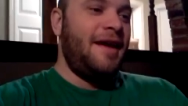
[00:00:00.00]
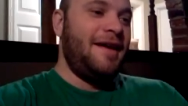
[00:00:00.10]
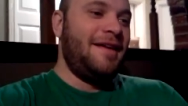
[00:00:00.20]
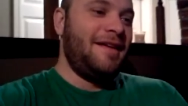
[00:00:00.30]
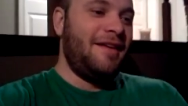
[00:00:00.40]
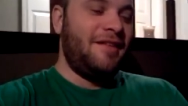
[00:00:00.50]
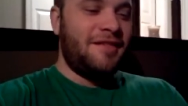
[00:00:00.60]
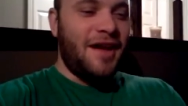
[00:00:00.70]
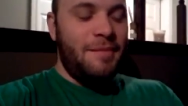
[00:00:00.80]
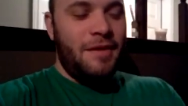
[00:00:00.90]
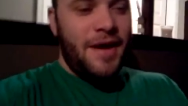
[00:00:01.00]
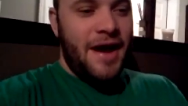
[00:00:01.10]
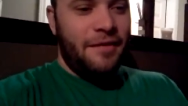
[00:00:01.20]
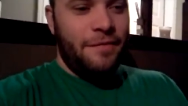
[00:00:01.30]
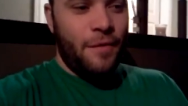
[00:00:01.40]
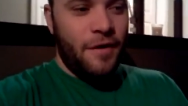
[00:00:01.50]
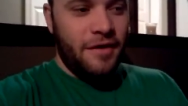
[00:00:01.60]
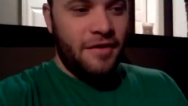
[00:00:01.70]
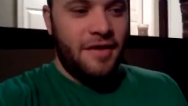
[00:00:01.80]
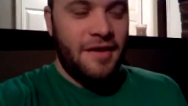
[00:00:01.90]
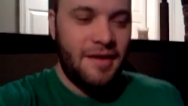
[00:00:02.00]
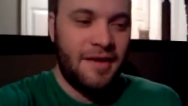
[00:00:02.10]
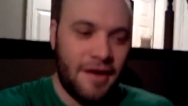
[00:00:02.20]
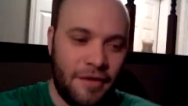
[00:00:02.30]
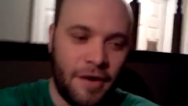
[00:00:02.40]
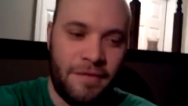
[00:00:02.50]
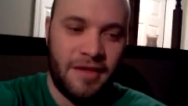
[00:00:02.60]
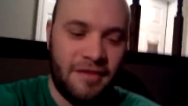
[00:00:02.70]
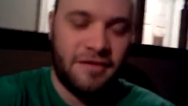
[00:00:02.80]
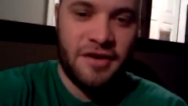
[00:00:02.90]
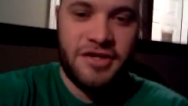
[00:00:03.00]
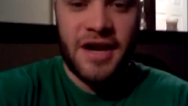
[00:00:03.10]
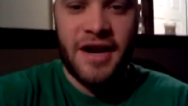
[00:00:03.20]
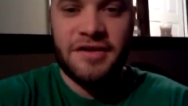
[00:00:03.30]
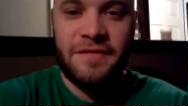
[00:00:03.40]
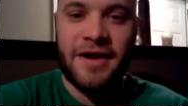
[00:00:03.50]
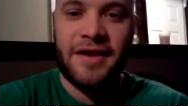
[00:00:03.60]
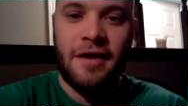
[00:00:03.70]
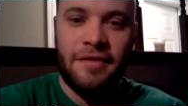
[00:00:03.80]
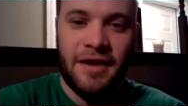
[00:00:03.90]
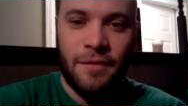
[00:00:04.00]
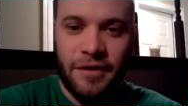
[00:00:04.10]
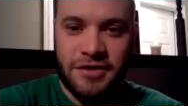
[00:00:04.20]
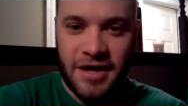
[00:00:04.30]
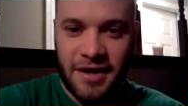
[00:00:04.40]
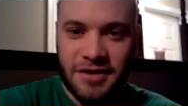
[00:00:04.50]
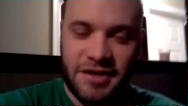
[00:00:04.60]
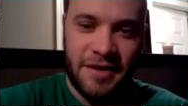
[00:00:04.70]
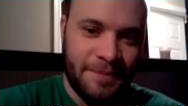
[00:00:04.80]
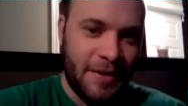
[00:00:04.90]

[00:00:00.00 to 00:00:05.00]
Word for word: and uh, so it's kind of been back and forth. I don't know if anything's going to change. In fact, I don't think it will change.